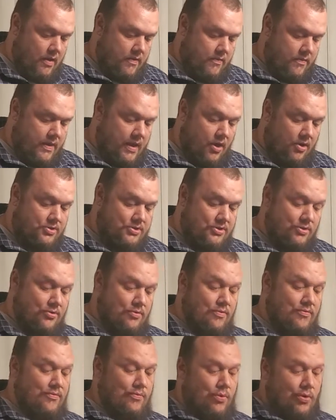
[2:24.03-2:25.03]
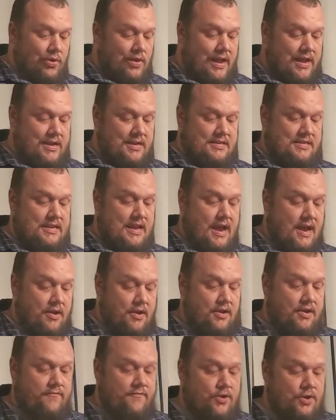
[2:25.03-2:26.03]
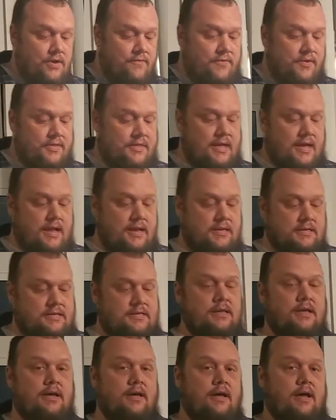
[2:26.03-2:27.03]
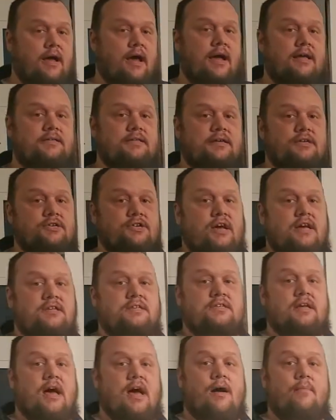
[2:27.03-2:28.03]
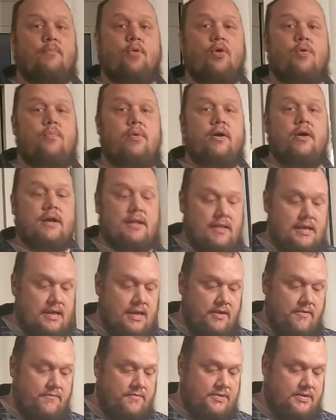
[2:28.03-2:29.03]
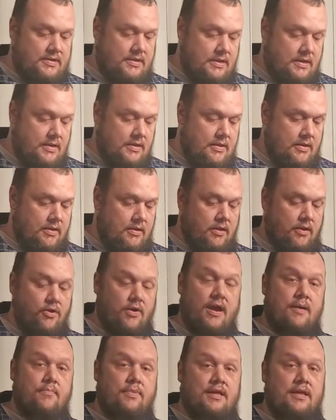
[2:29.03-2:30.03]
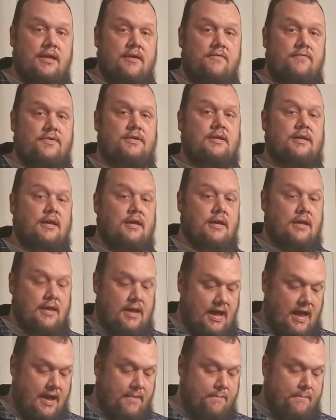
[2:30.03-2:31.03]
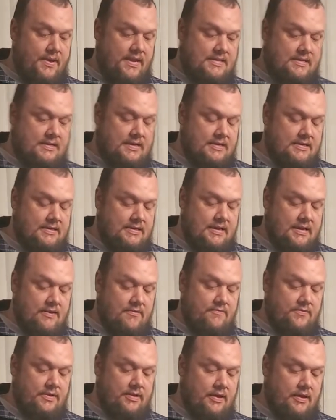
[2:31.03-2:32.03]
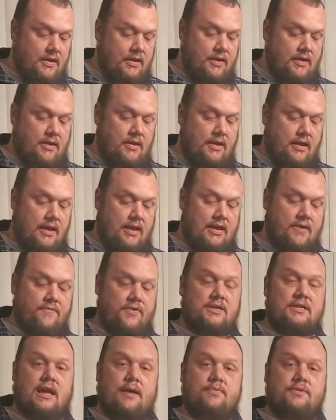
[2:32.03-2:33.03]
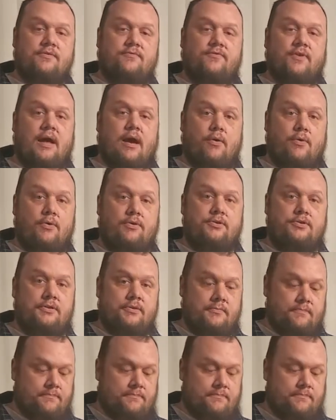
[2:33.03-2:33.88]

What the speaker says: They also will like to snack on a few different things. I suggest mulberry leaves, grape leaves, hibiscus leaves, and different types of flowers.